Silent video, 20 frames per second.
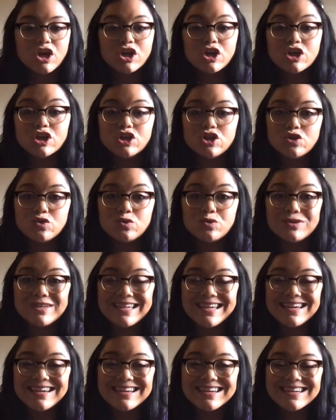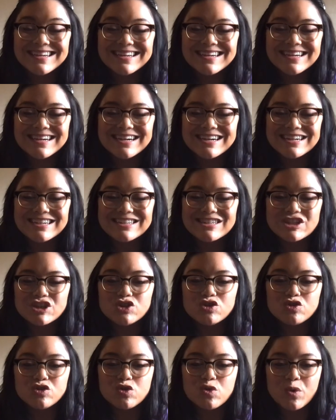Unique, New
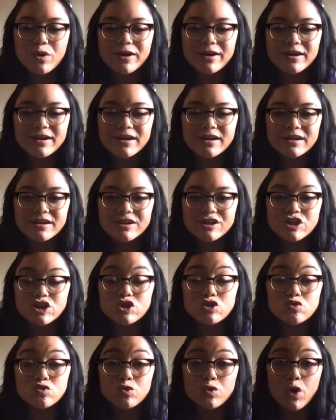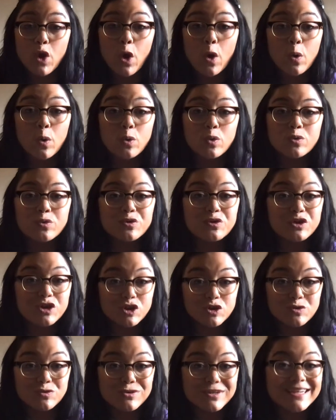York. You know
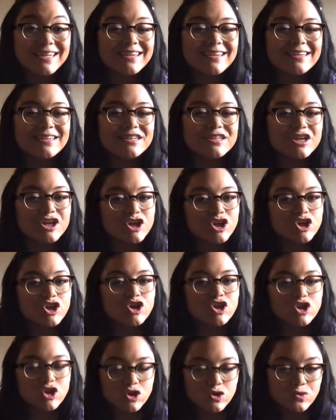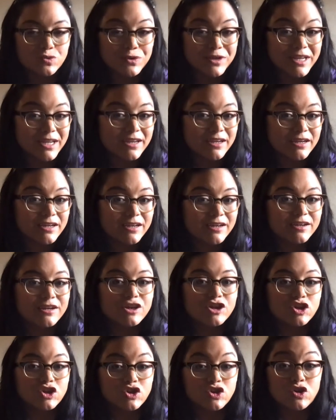you need unique,
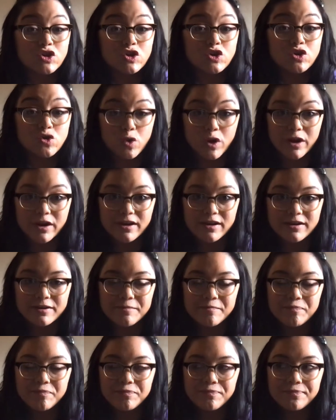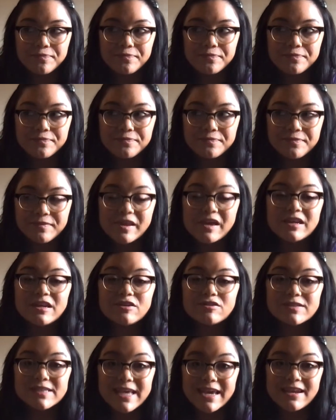New York. Now
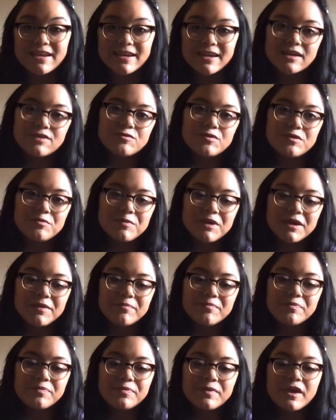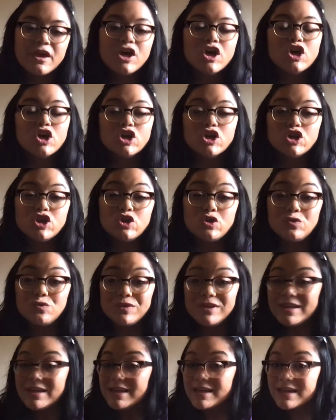say it again with me.
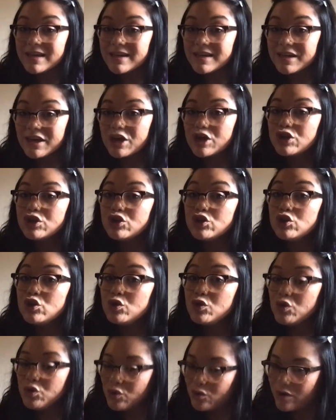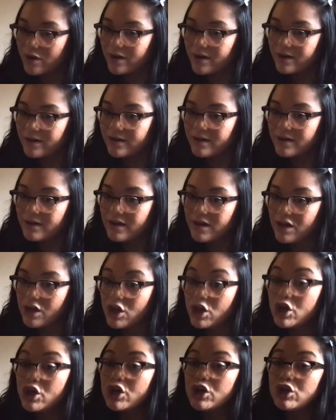Unique, New York.
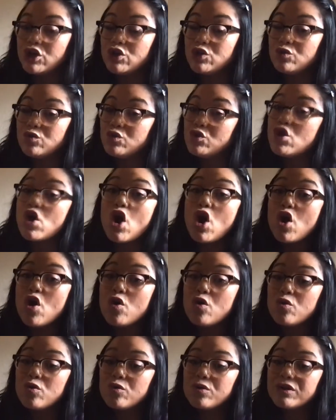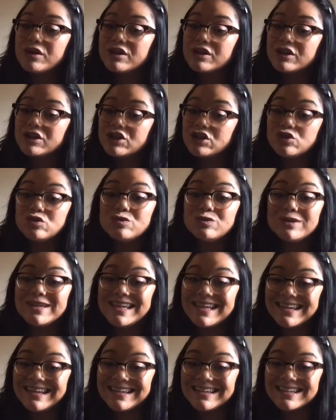You know you
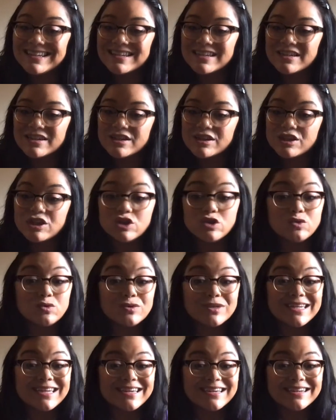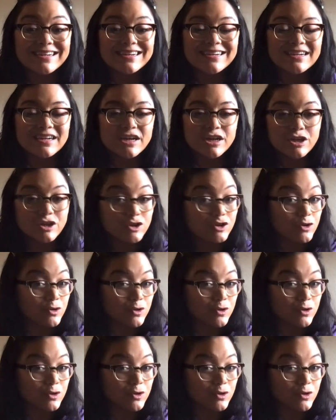need unique New